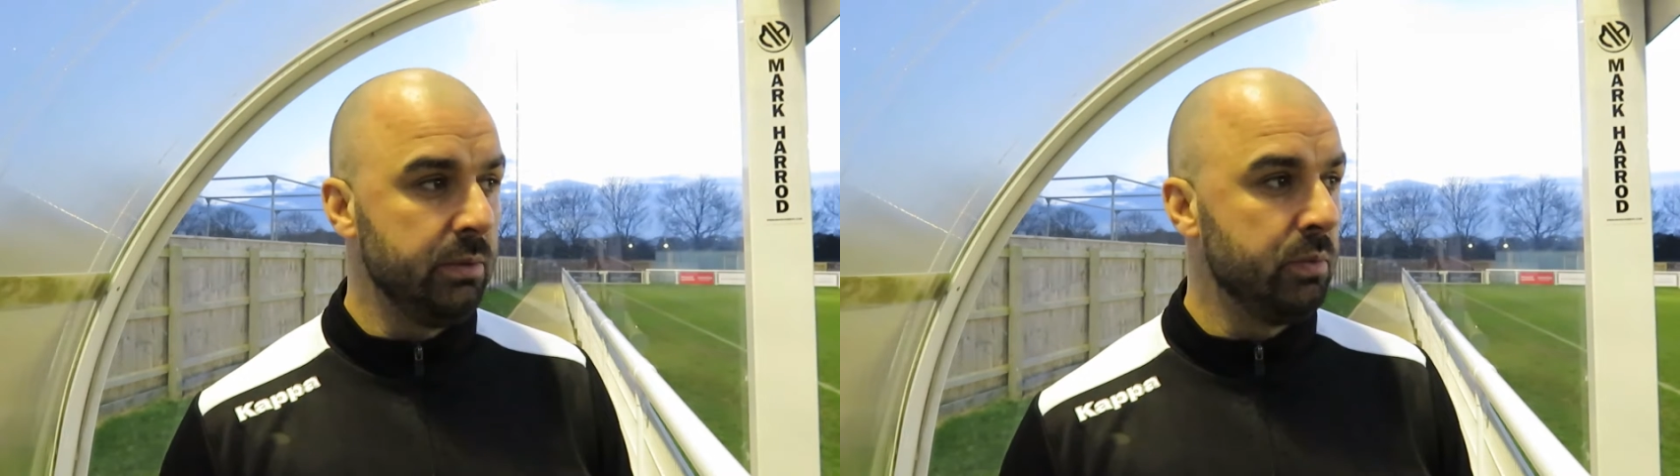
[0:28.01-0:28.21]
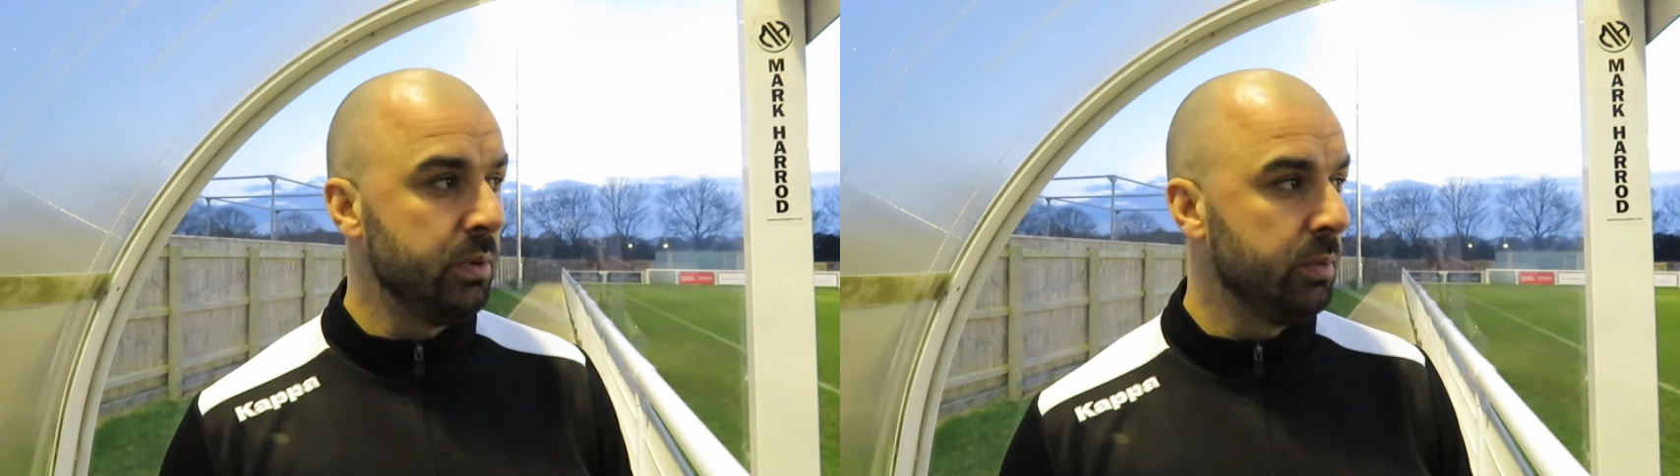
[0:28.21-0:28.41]

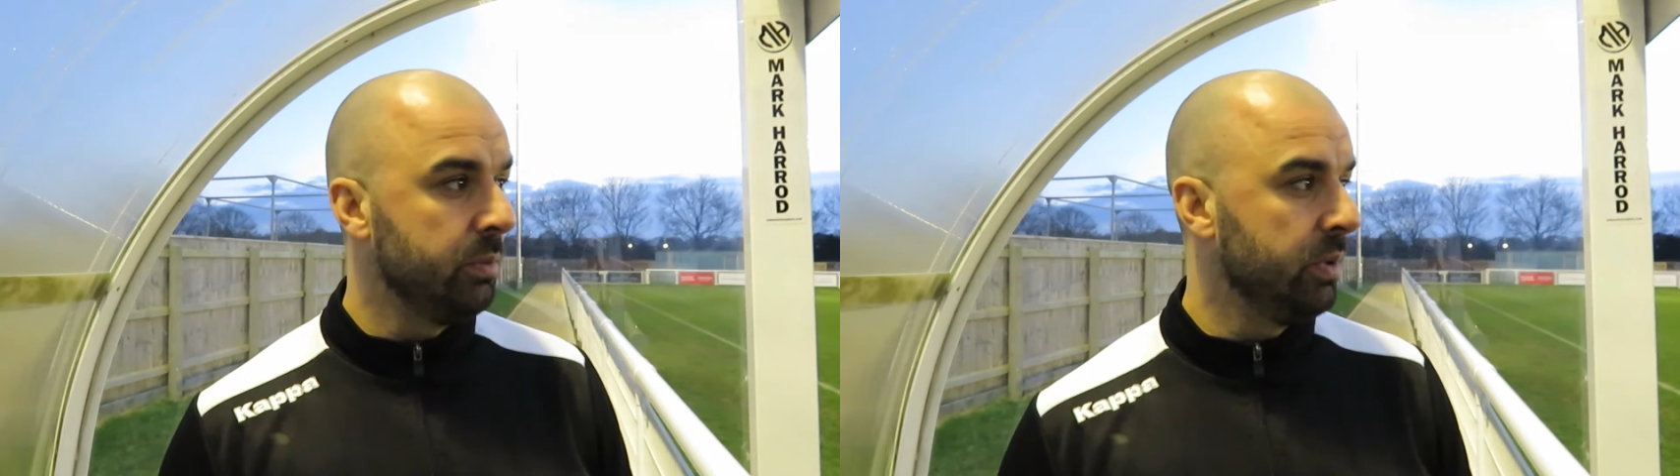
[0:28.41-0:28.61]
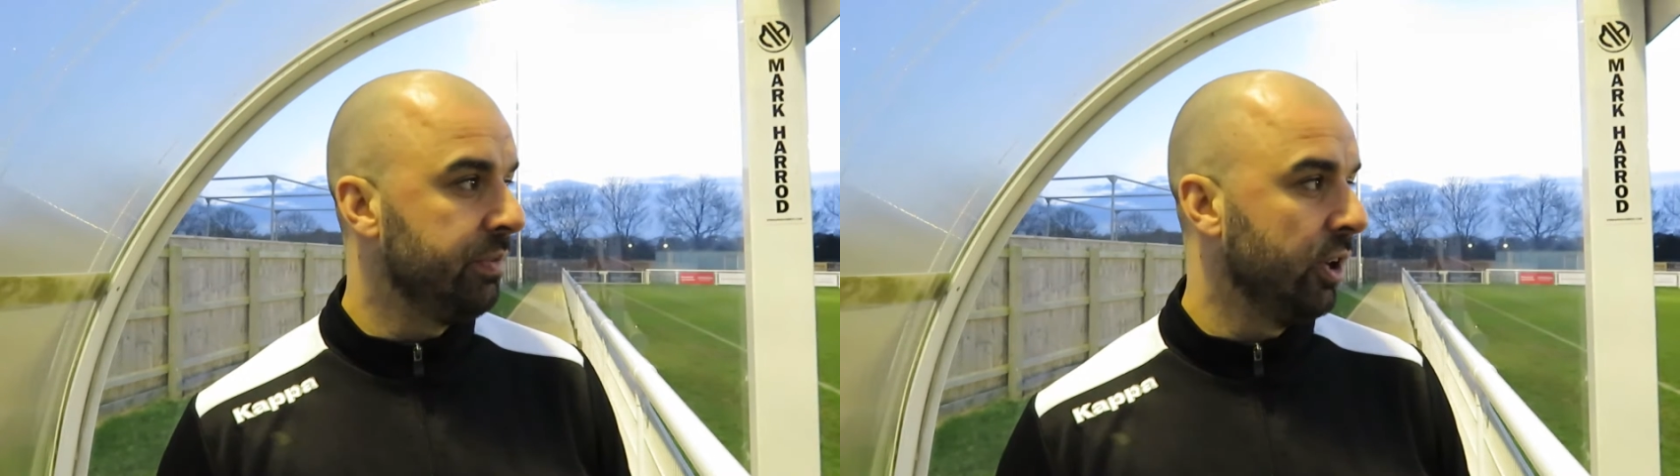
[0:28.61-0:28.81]

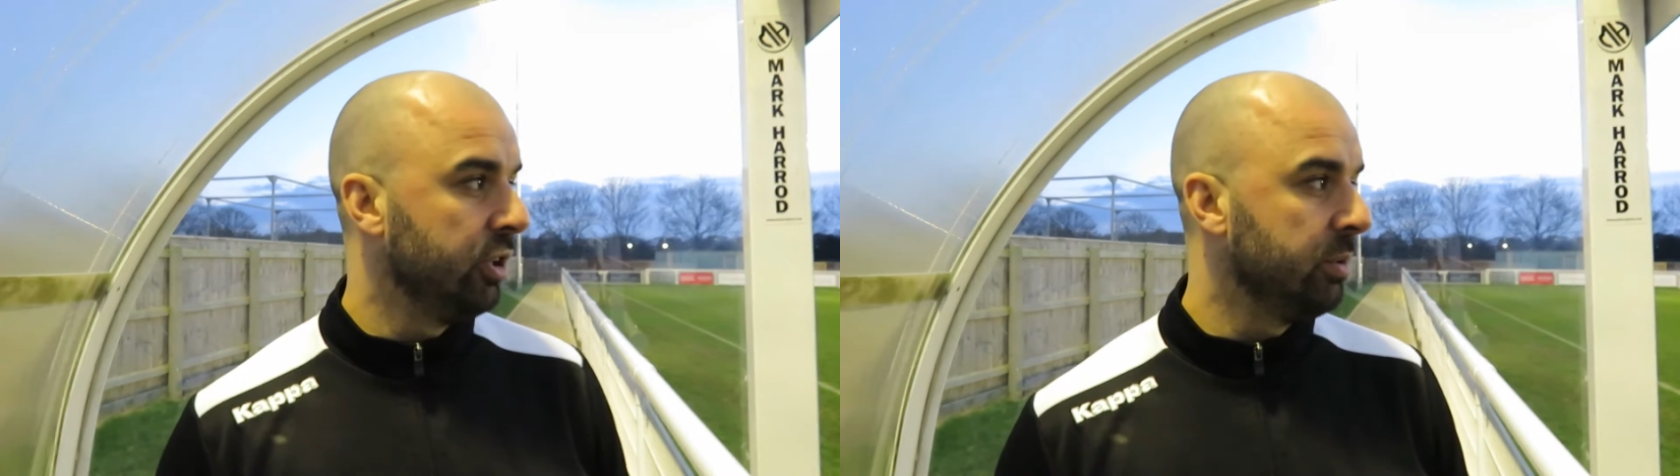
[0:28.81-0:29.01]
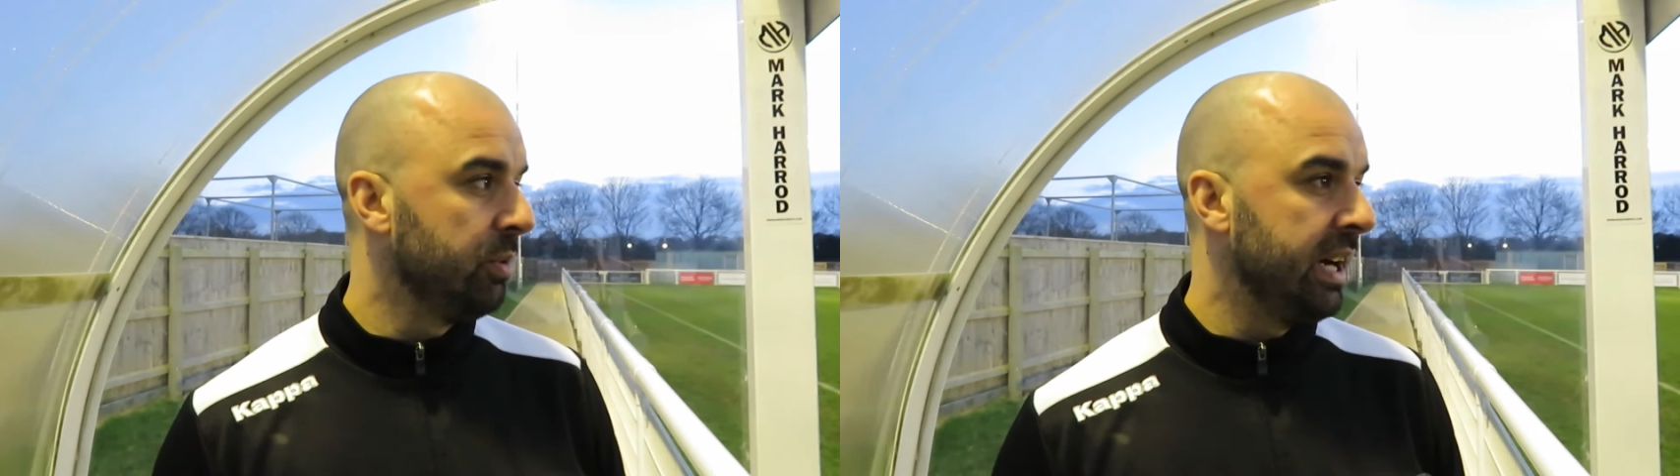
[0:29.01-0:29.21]
We followed
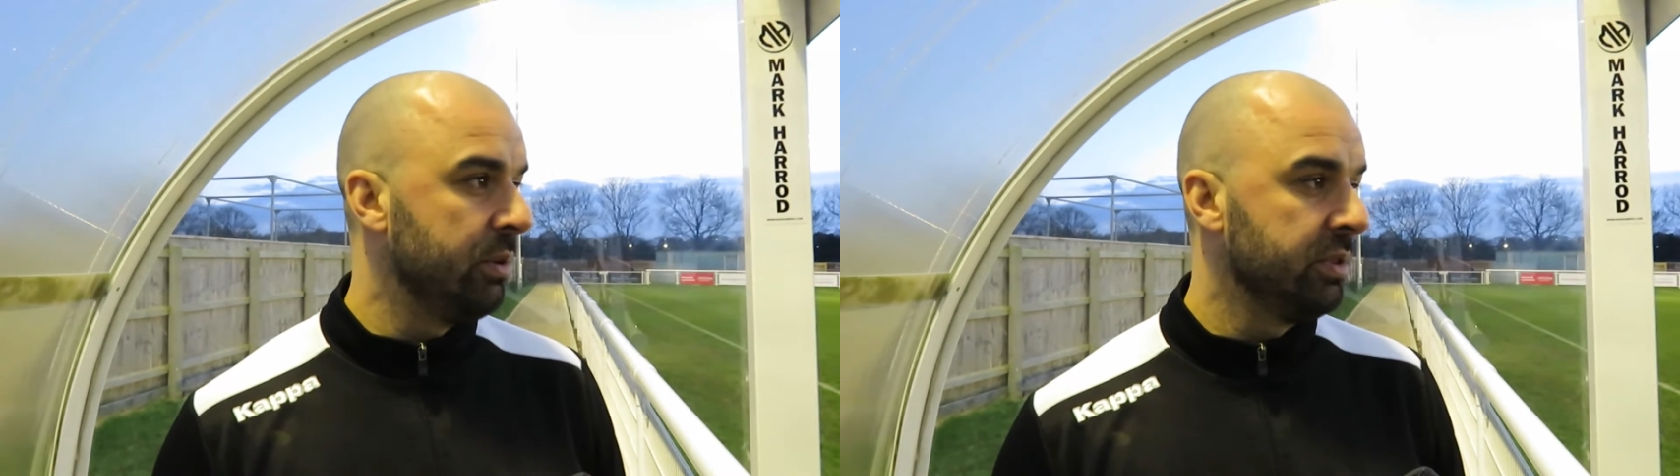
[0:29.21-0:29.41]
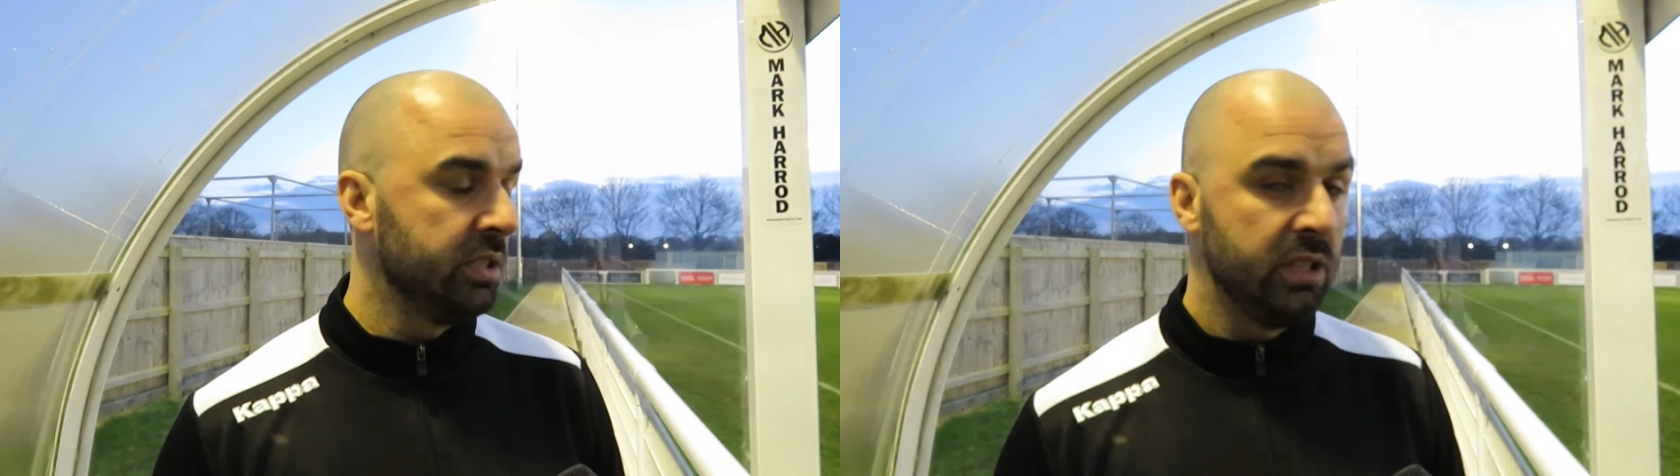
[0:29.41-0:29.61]
them
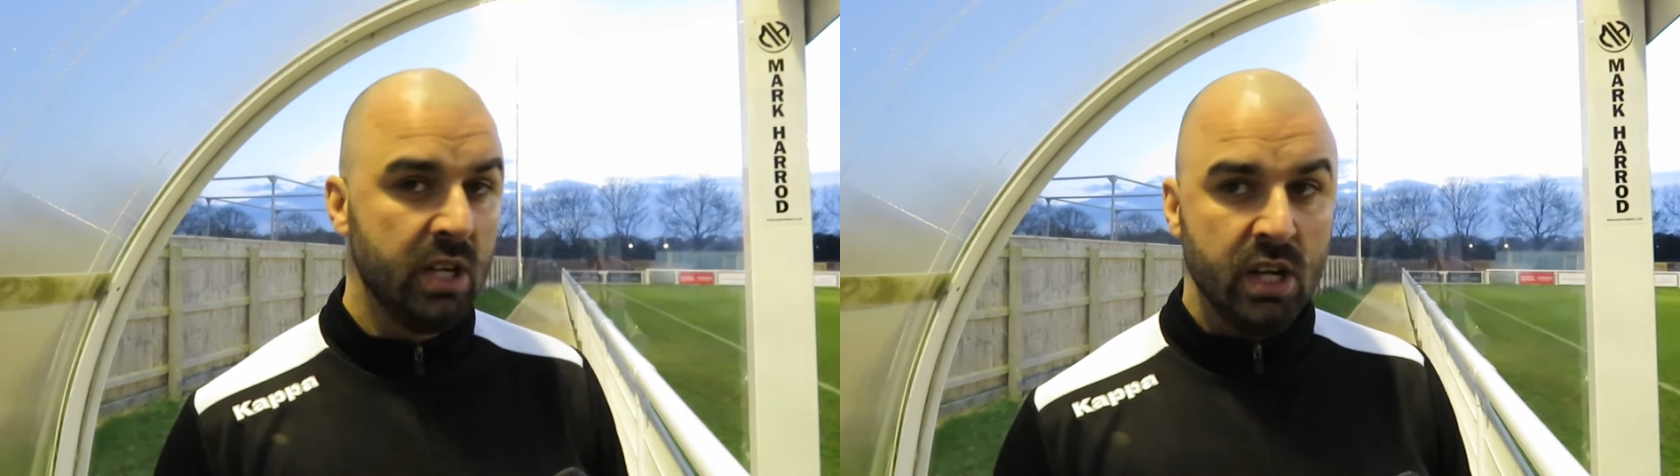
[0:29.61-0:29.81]
round and